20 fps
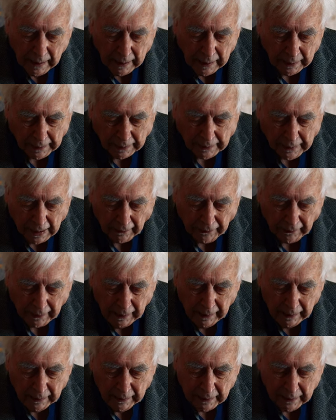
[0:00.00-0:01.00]
and
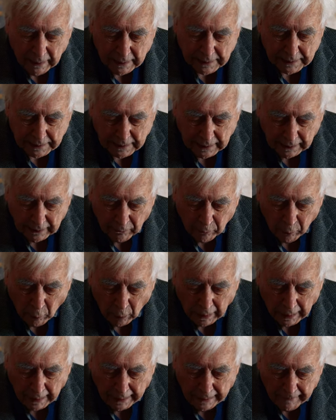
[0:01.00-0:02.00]
another a skin of
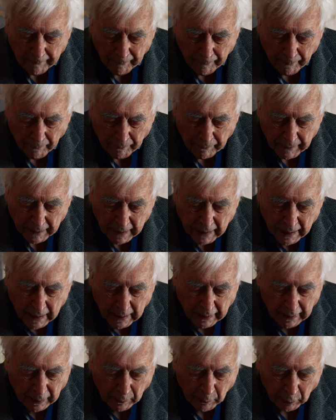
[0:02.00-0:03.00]
wine.
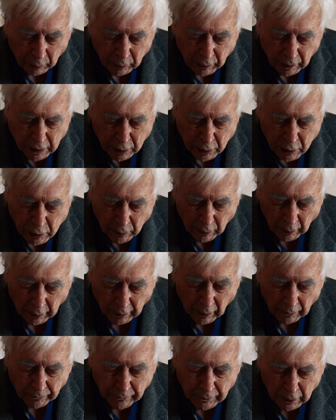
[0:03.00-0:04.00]
They will greet you and
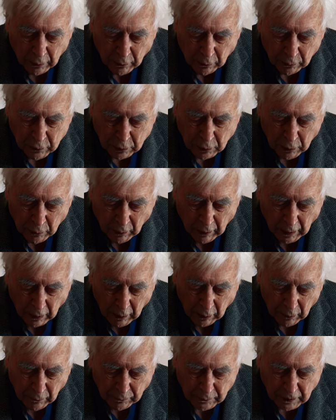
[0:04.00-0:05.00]
offer you two
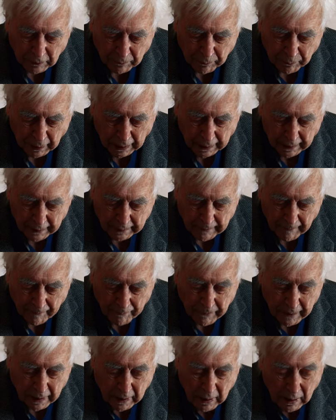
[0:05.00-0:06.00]
loaves of bread,
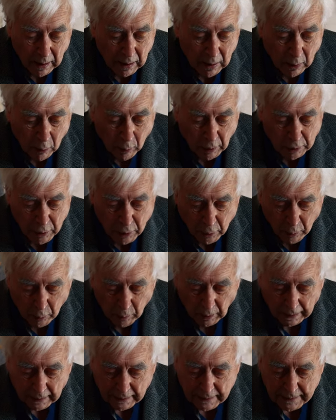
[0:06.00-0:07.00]
which you
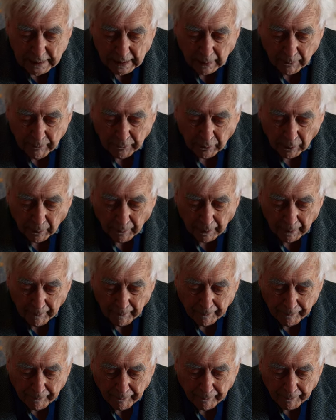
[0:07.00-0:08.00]
will accept from them.
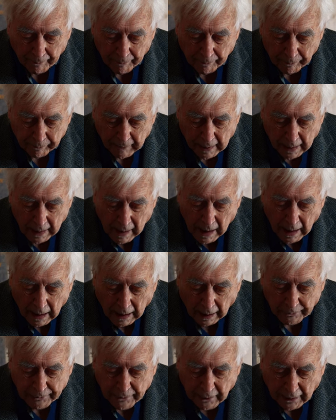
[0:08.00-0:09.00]

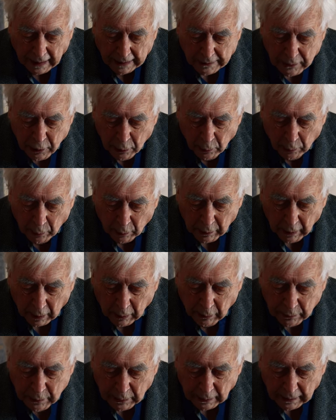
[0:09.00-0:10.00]
After that, you will
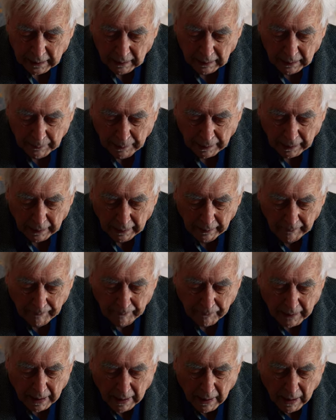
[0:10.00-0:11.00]
go to Gilboa
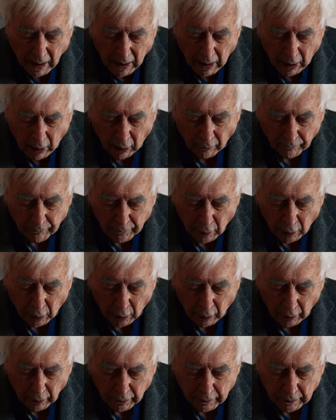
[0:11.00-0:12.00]
of
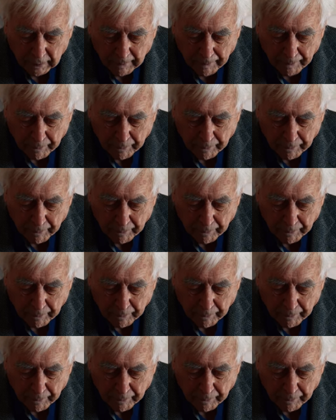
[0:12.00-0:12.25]
God,